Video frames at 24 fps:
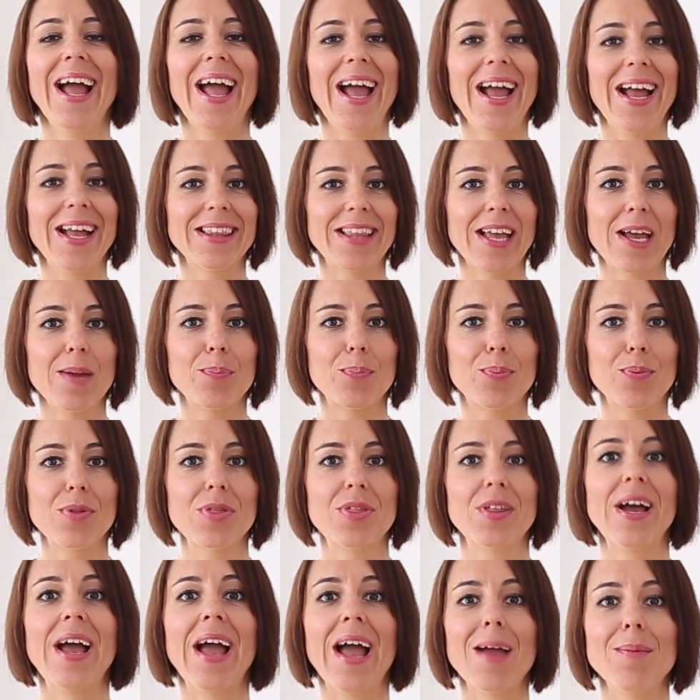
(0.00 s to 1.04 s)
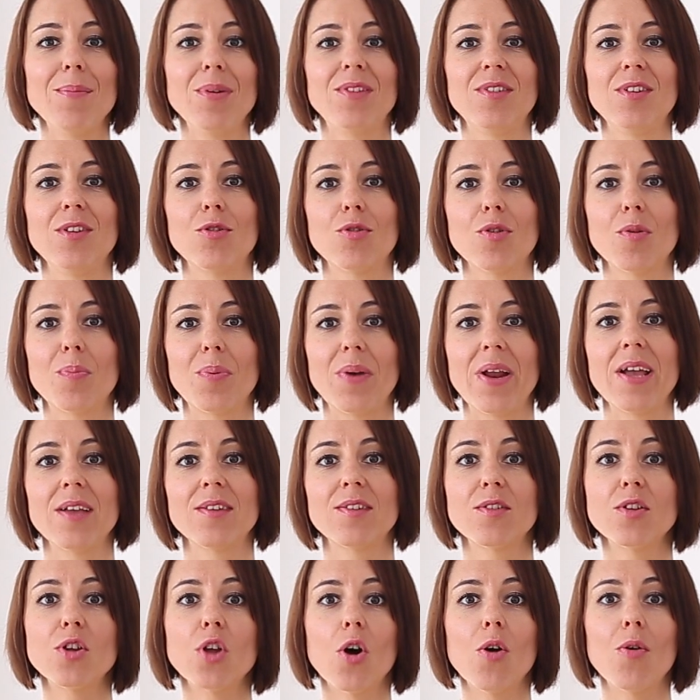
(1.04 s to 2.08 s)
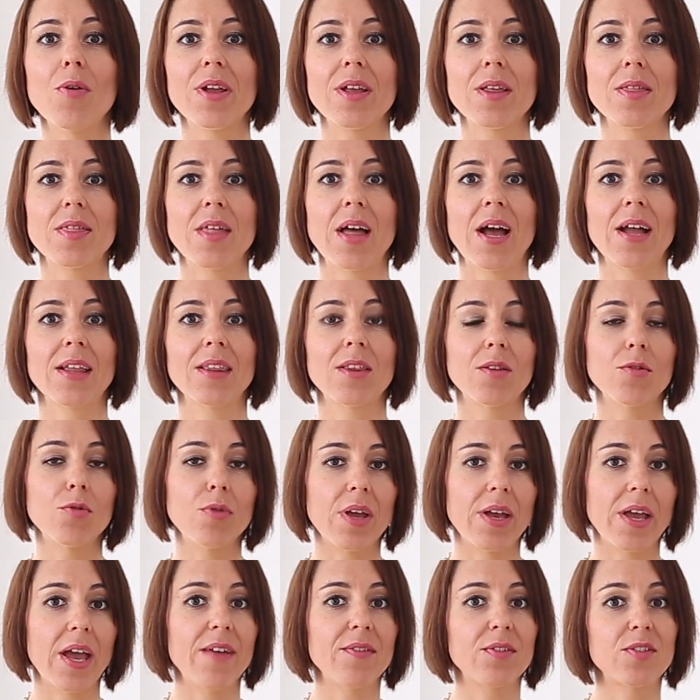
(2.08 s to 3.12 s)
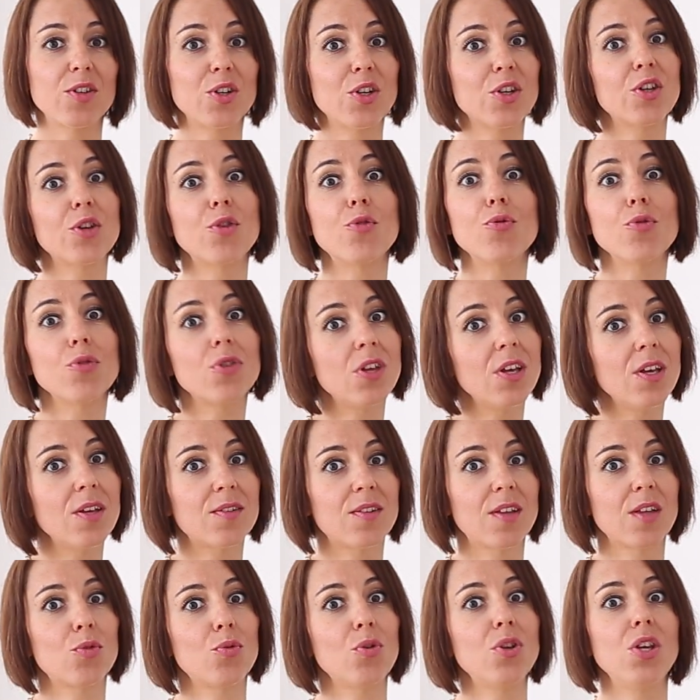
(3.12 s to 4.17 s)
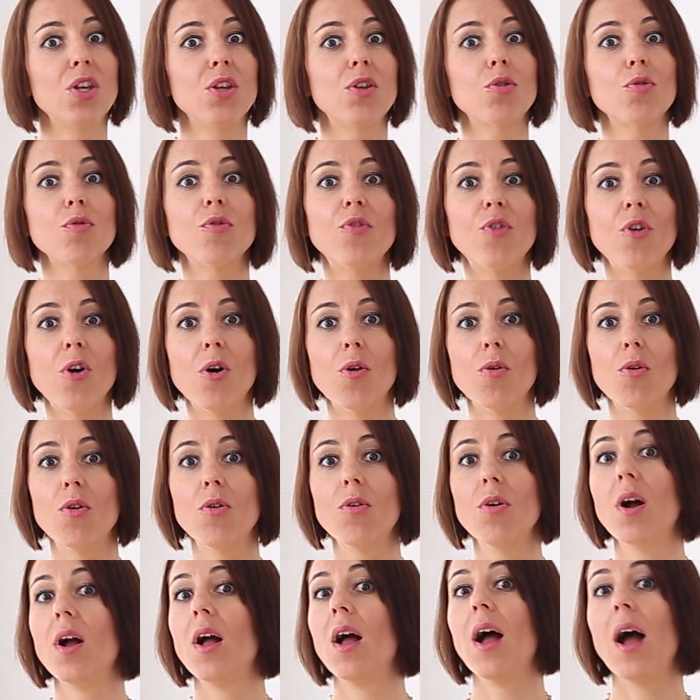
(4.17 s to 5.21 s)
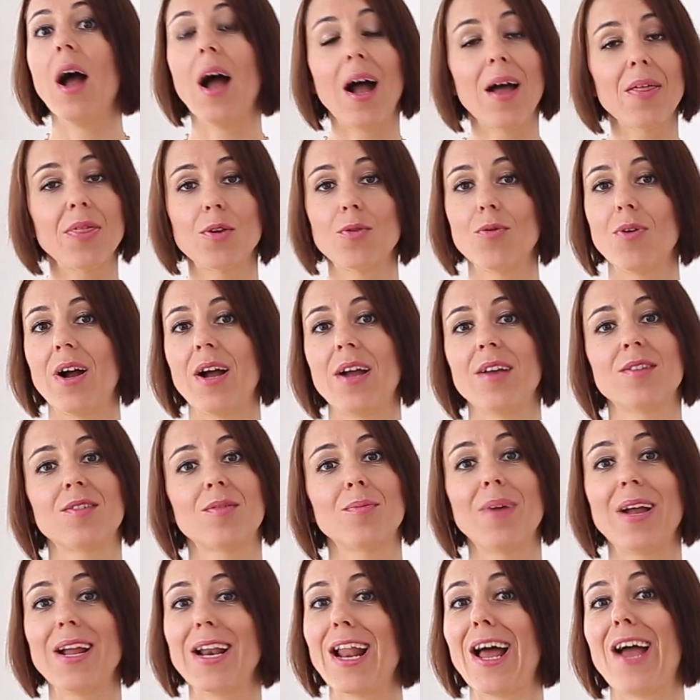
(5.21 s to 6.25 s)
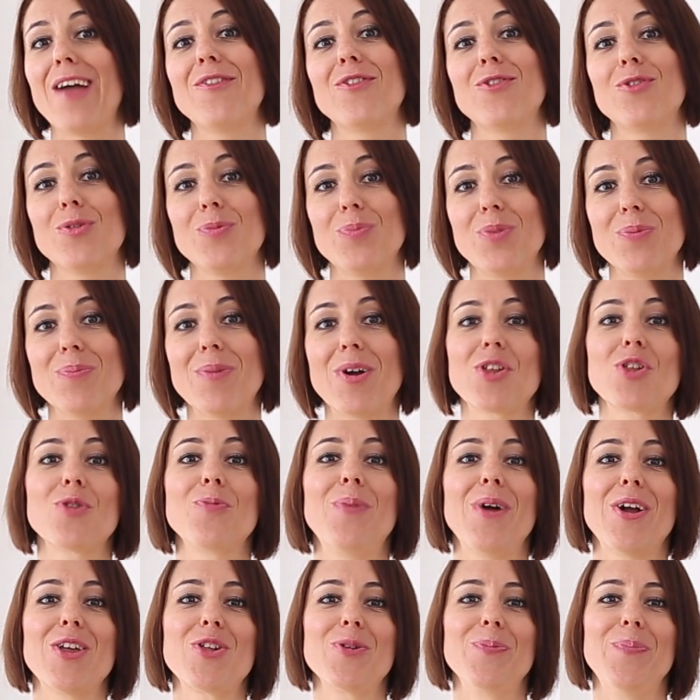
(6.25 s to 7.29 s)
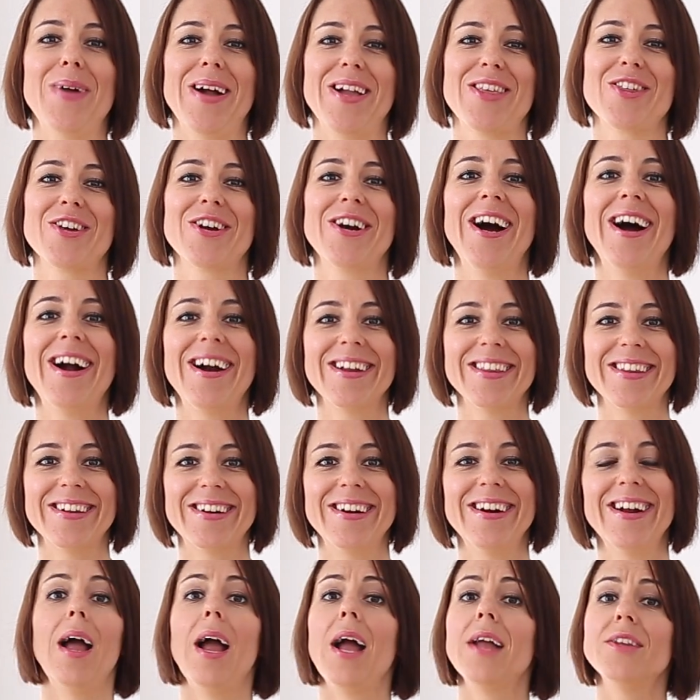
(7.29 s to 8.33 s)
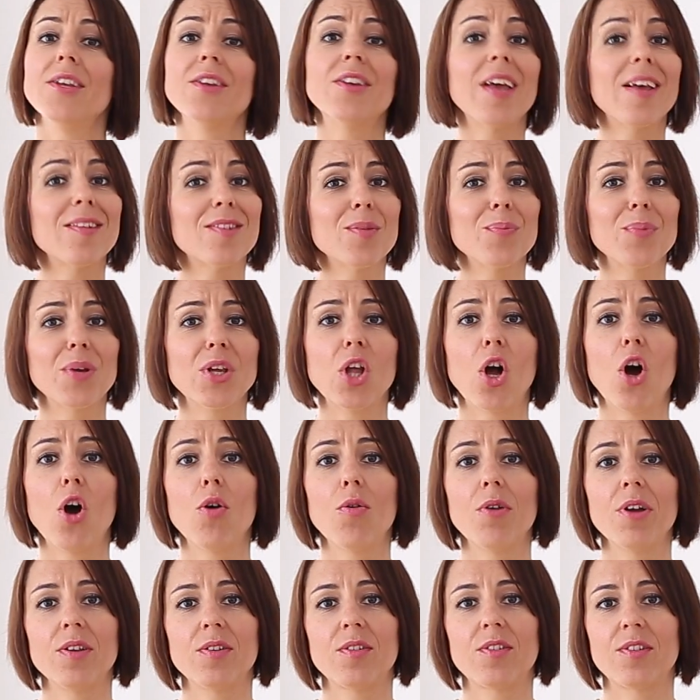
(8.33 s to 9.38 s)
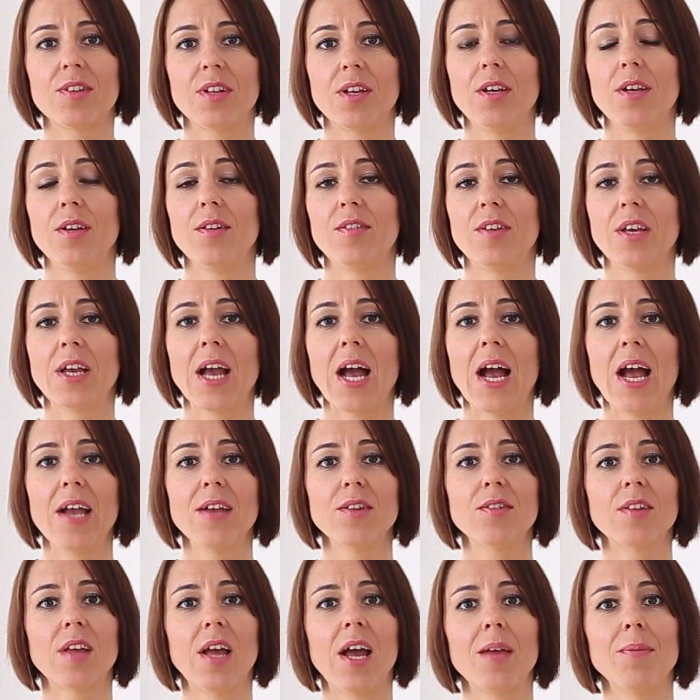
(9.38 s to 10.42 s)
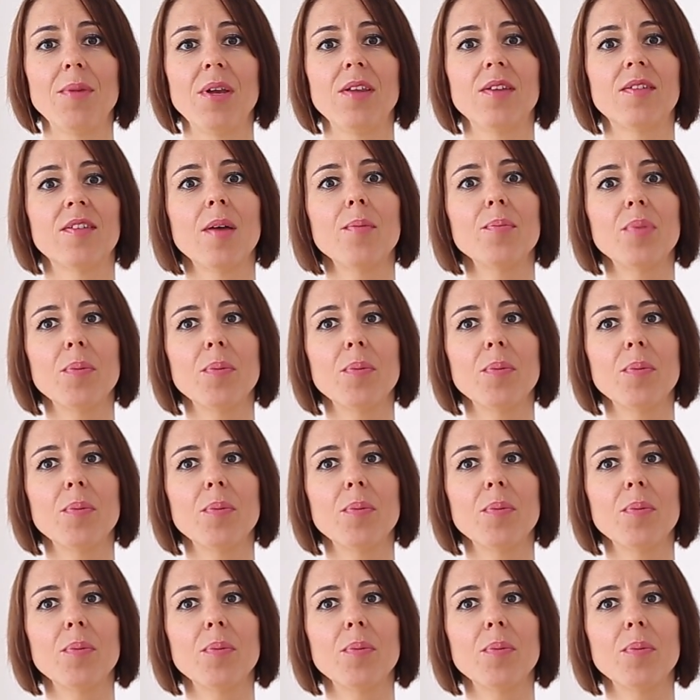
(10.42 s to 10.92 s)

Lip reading: And I put the habits into a place knowing that we have certain routines that we need to follow. Otherwise, my life would be much harder. And it hasn't been always easy, guys. I mean, some